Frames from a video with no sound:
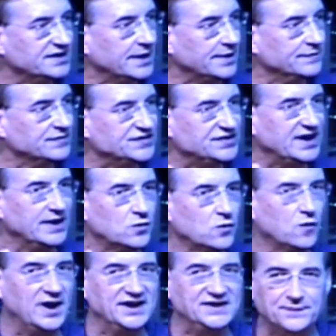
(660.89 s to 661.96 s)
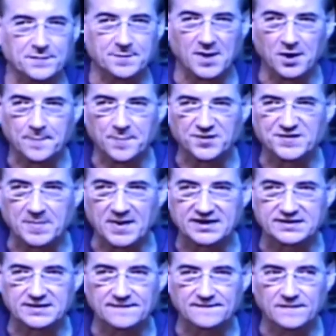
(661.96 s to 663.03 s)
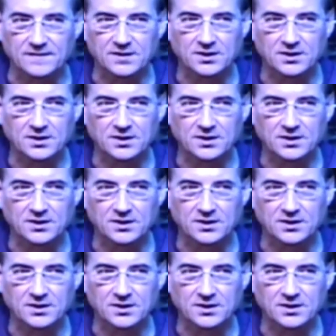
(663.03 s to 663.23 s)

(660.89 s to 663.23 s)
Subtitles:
and understand Christ from our perspective.